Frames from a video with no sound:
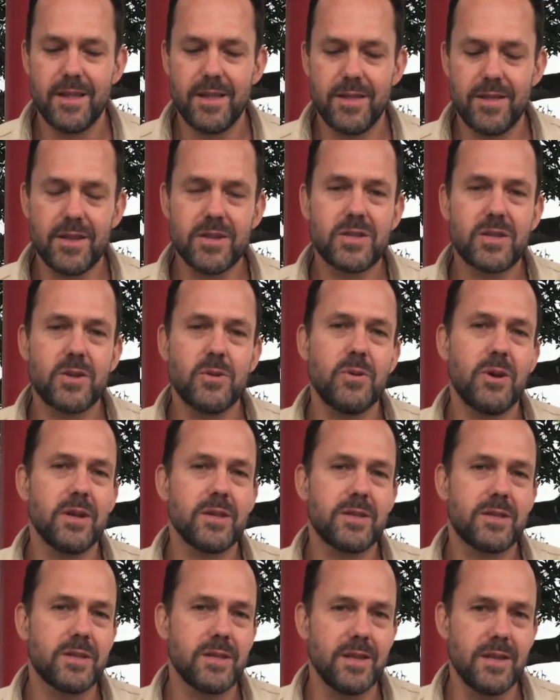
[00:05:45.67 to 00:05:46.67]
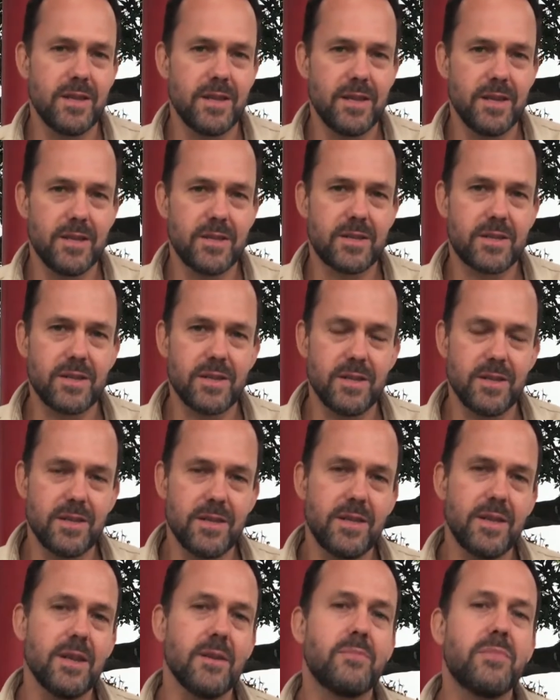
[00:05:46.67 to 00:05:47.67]
This to us is
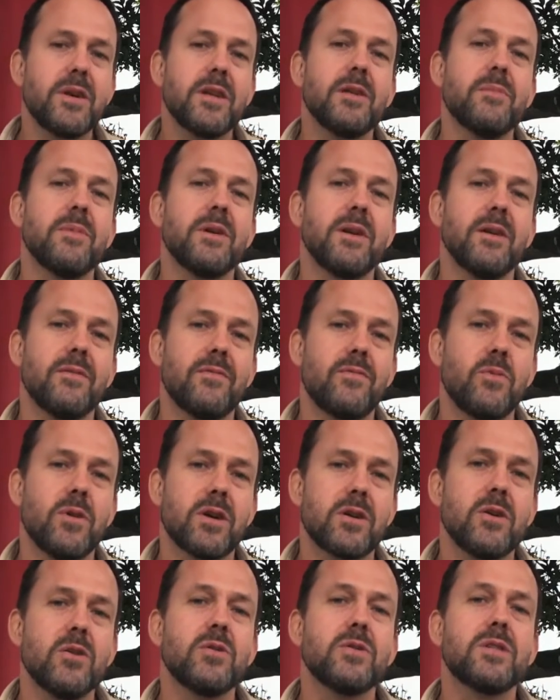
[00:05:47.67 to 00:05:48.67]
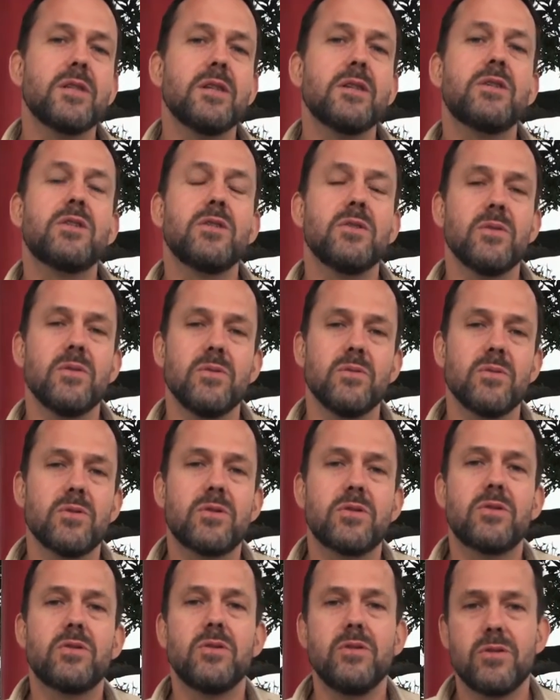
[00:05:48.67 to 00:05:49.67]
the epitome of what goes into
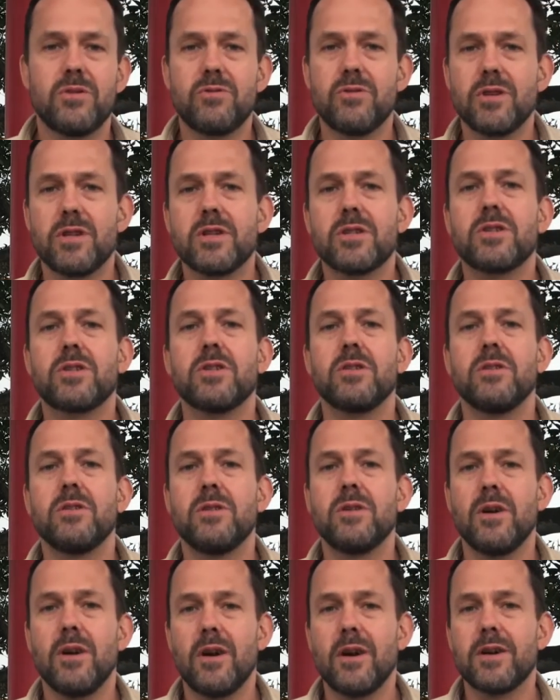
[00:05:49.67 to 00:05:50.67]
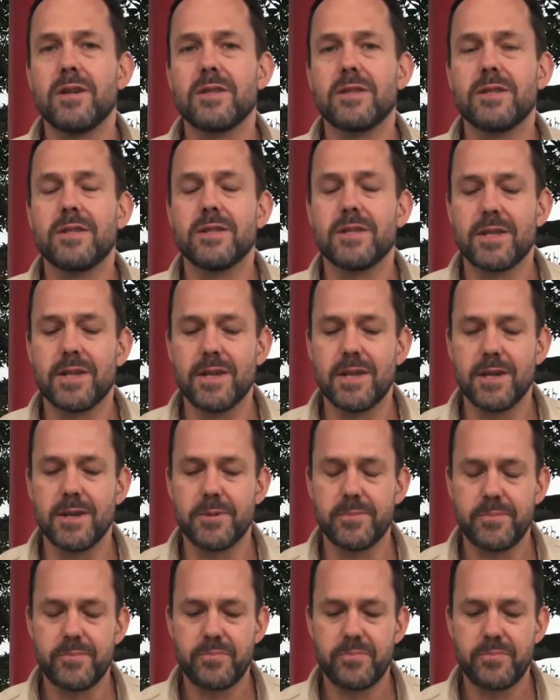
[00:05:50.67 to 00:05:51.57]
traditional artisan tea.